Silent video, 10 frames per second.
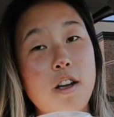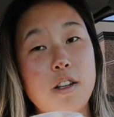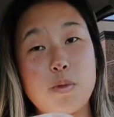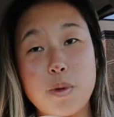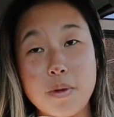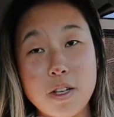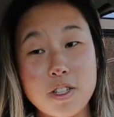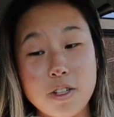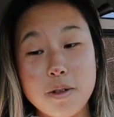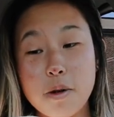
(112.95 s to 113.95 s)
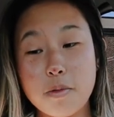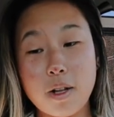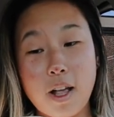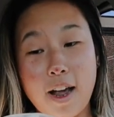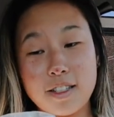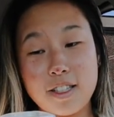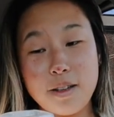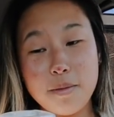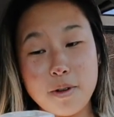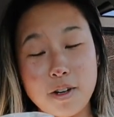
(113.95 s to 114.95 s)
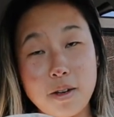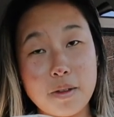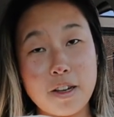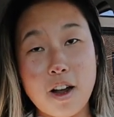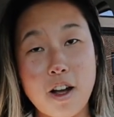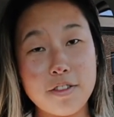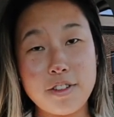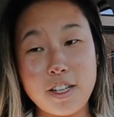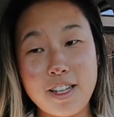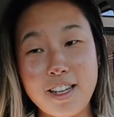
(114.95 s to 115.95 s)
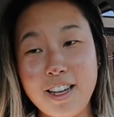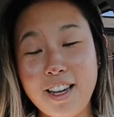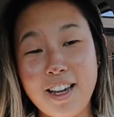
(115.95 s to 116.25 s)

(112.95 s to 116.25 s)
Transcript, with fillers: that's what I'm going to do. A relaxing morning with a coffee